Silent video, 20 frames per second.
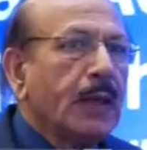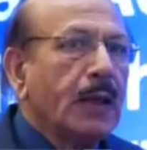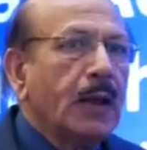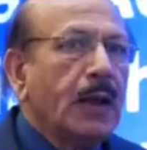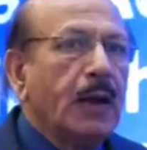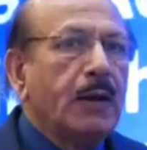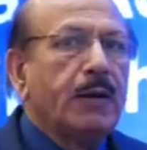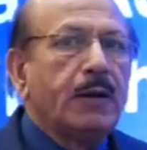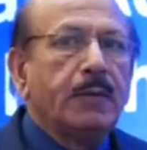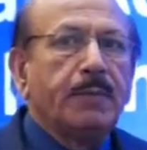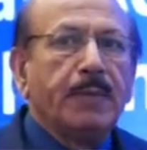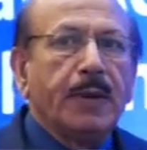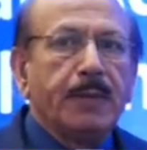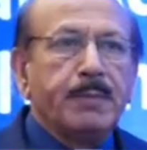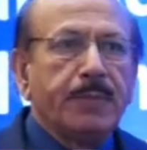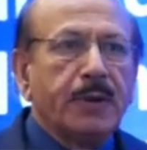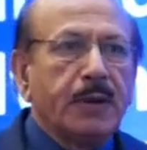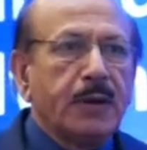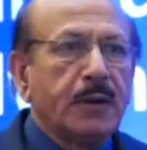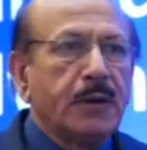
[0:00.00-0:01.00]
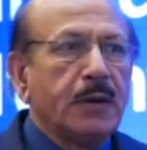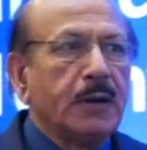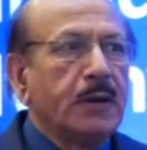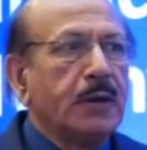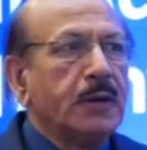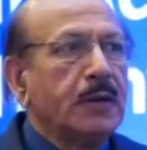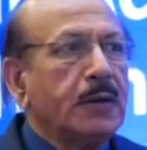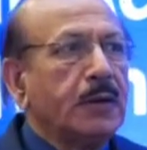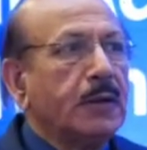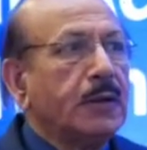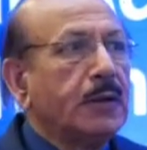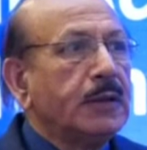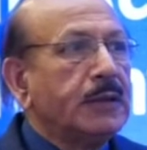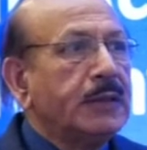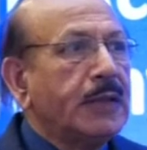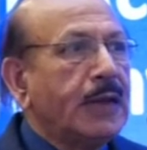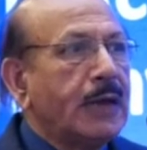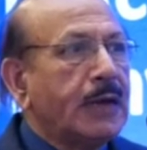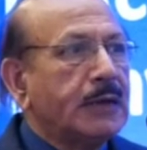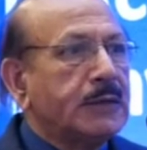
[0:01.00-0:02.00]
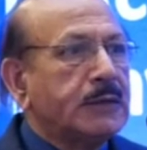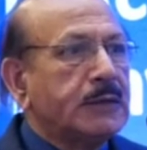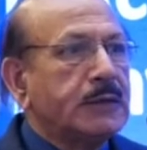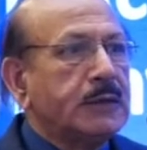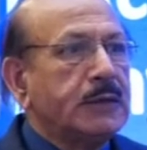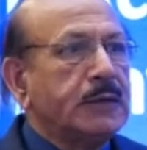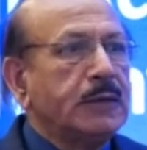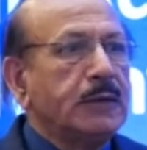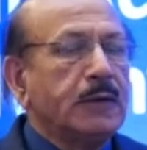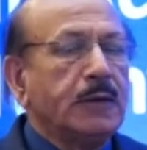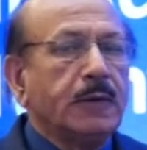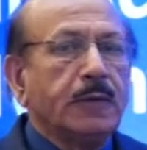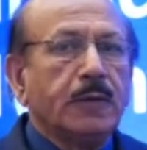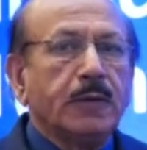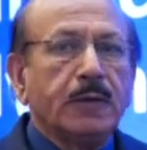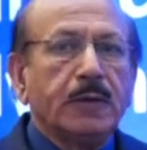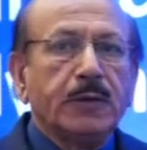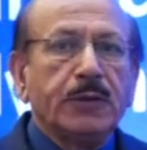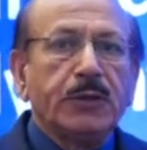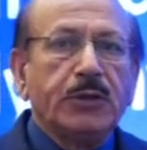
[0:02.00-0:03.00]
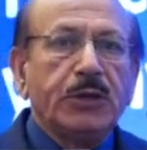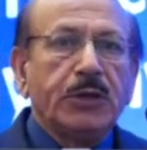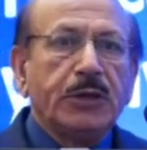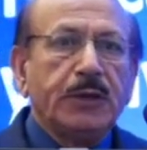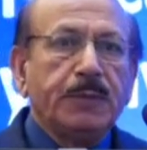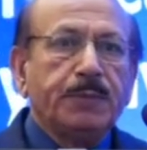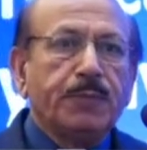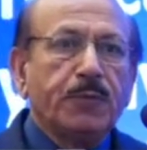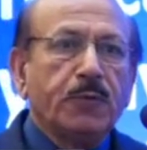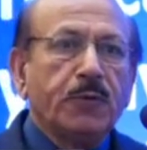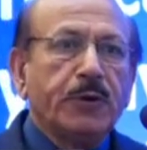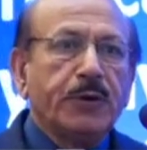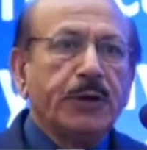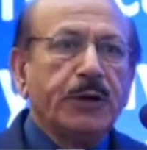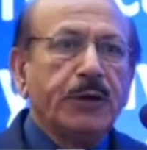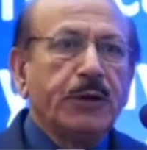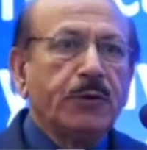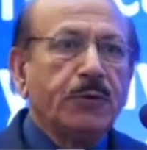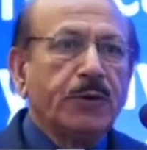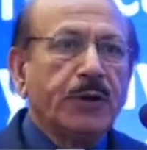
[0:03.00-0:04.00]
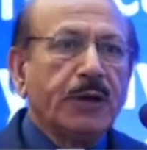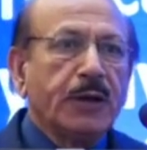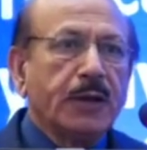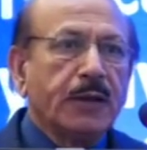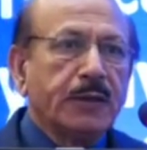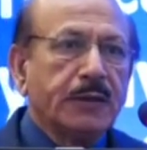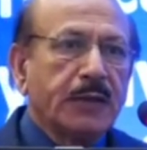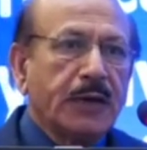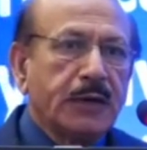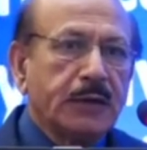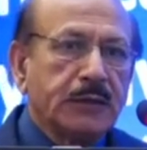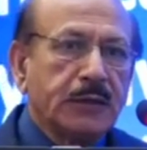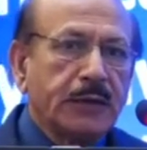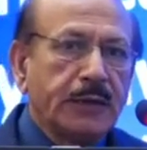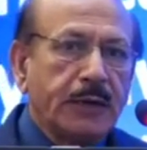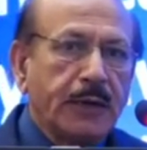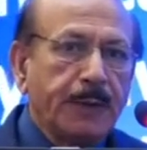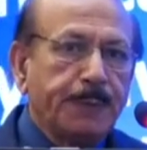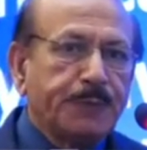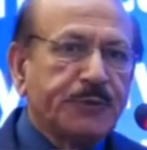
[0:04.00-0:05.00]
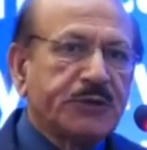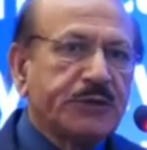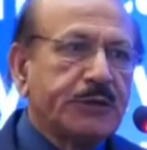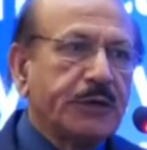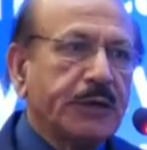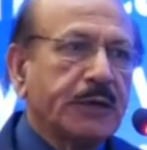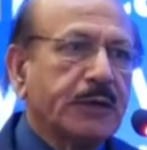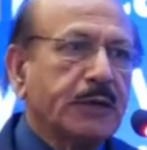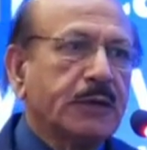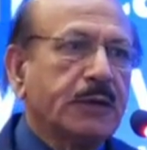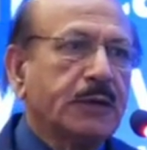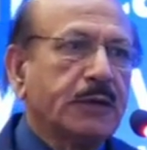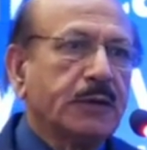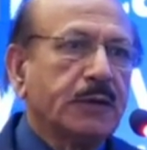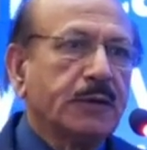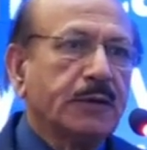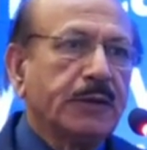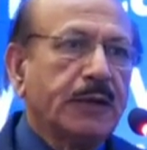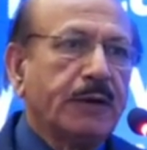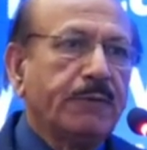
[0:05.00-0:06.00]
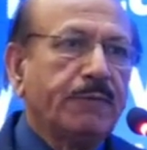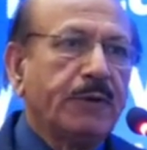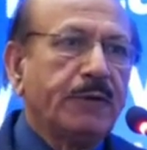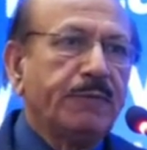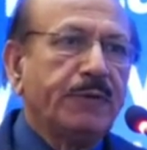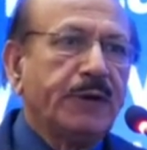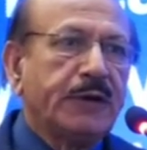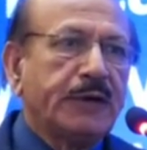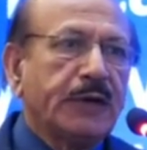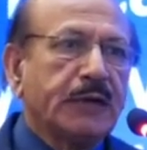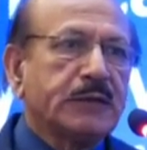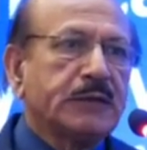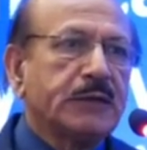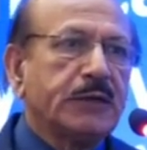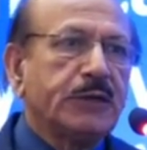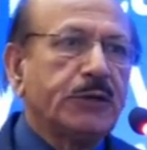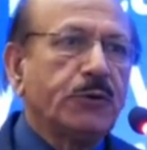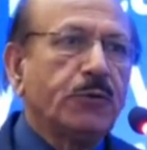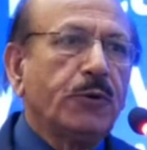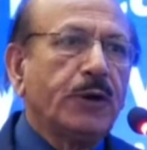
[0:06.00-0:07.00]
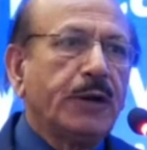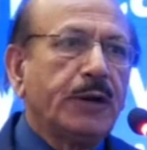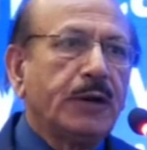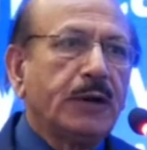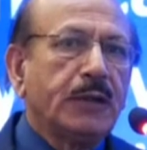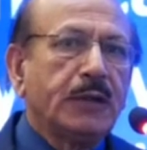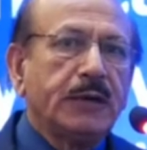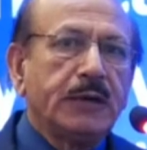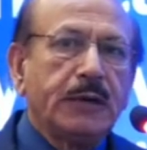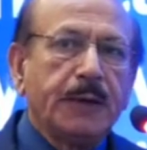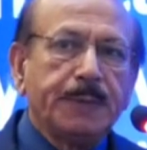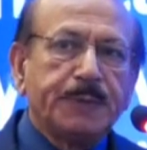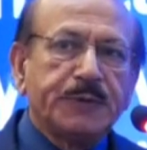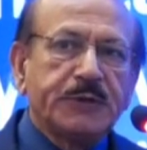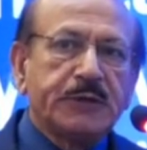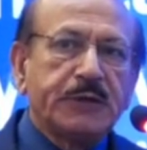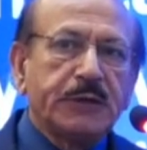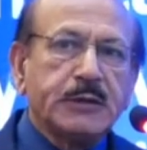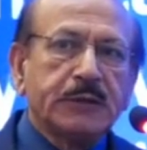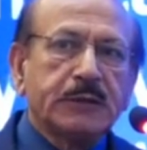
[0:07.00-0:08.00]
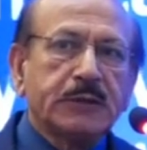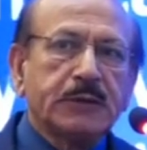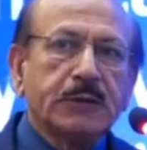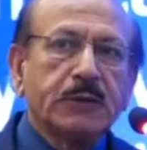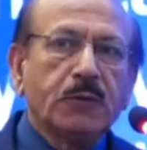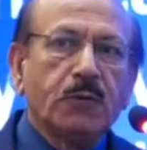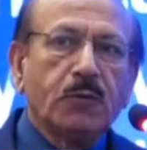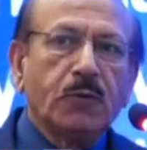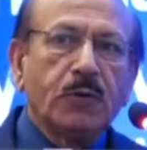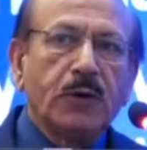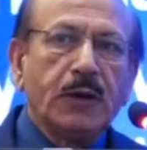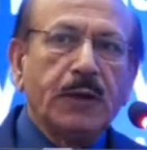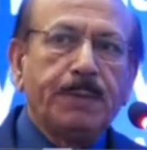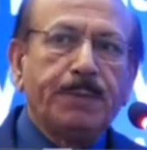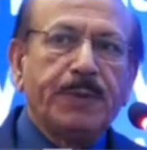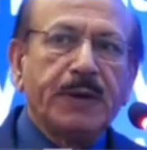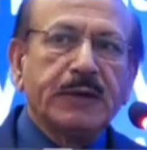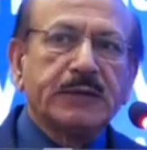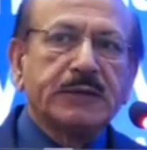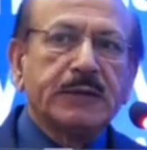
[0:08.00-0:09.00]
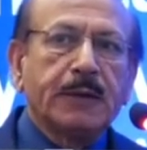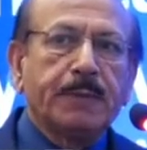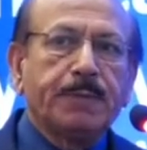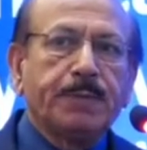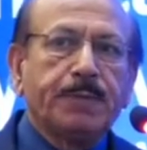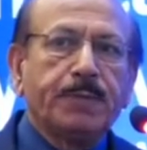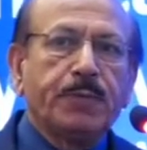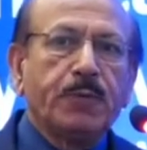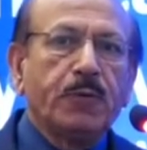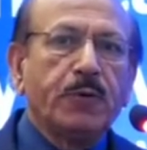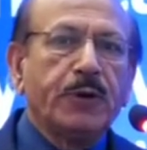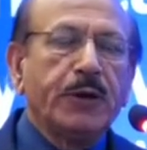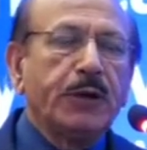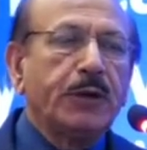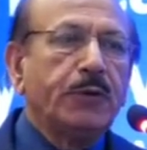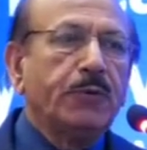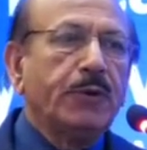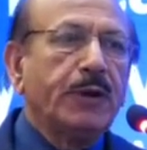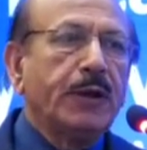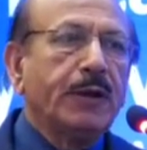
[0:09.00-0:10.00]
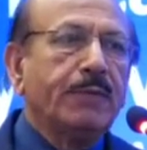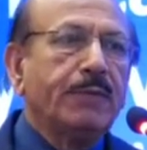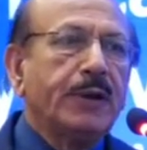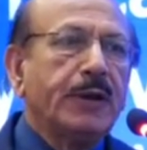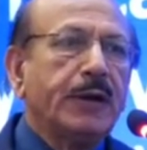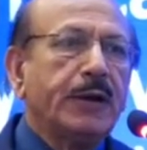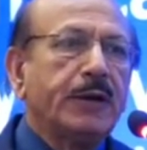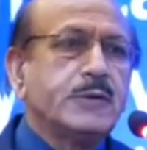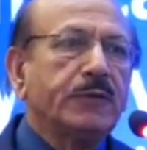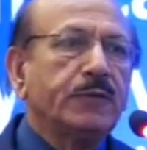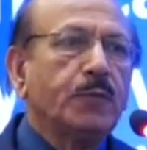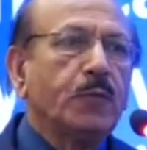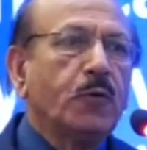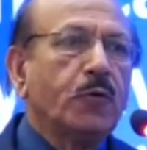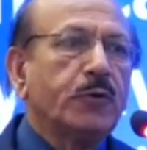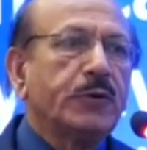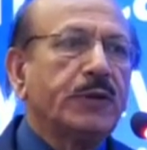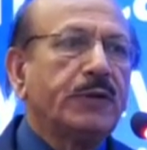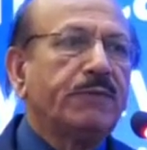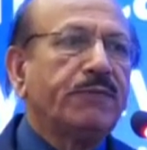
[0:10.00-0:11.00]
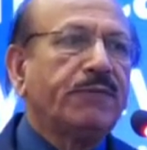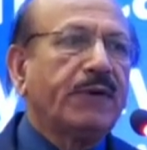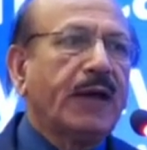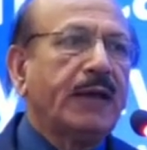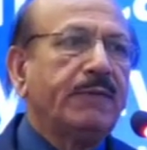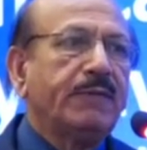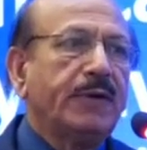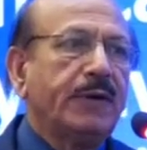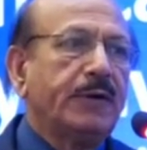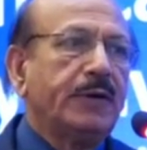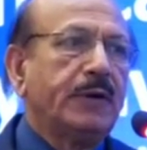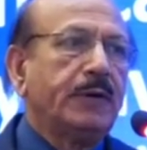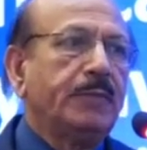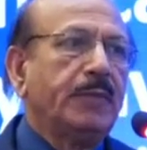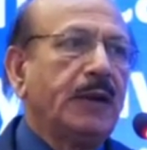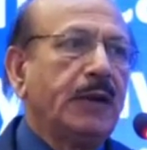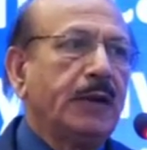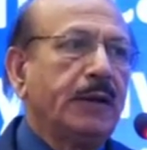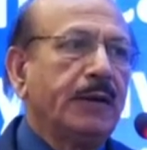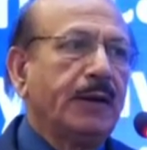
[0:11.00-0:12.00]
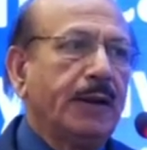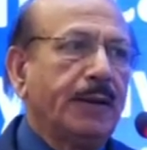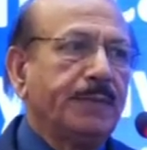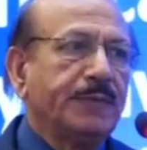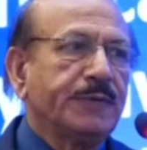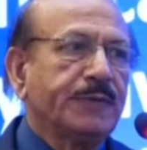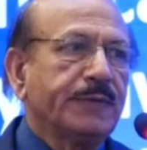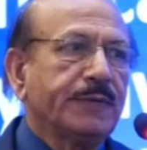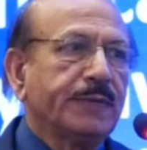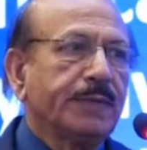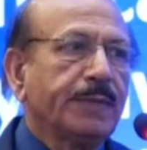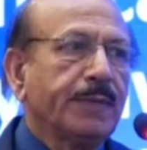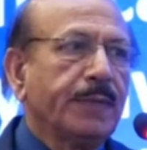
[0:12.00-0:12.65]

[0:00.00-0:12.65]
And remember that the proteinuria, that the dipstick, that when we test the urine, the dipstick only picks up proteinuria when it is more than 500 milligrams.